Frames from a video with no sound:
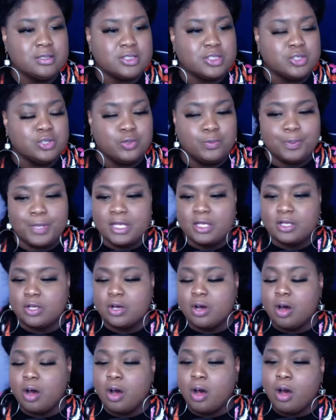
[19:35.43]
to be
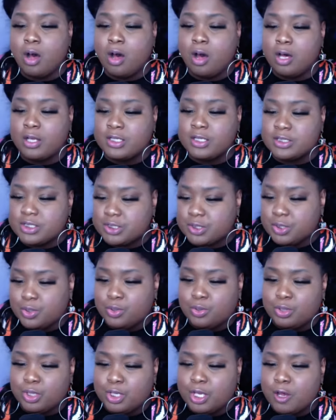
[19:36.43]
called
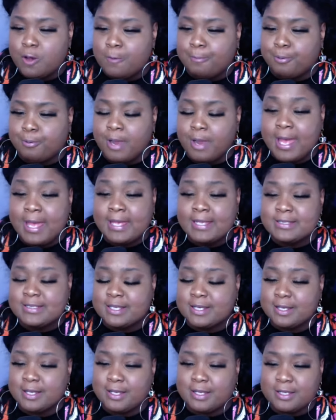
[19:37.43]
into your
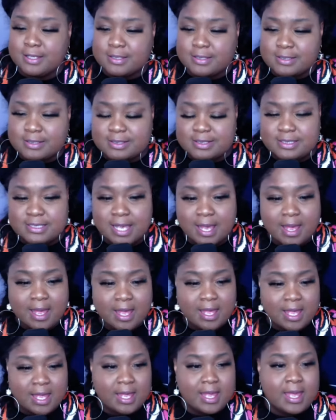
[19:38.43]
presence
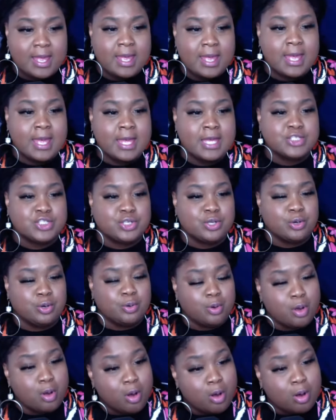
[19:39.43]
as
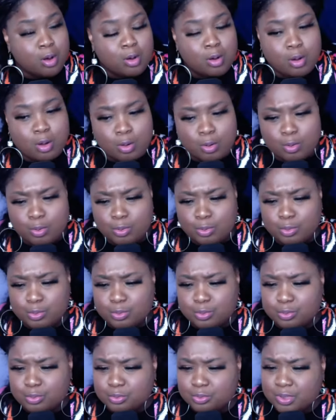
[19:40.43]
your
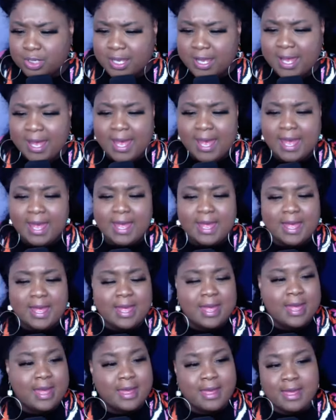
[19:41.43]
own,
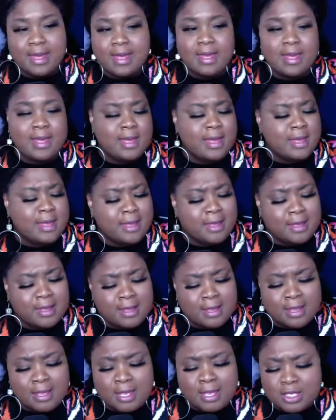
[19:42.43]

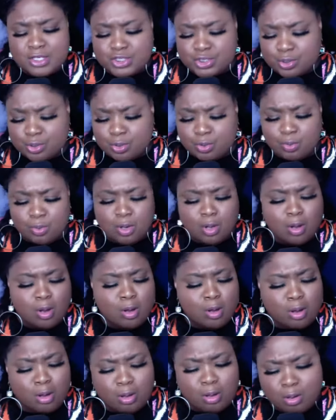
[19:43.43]
as your
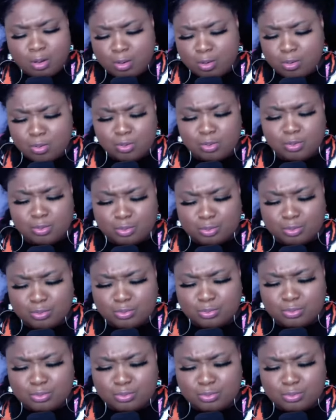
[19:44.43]
own.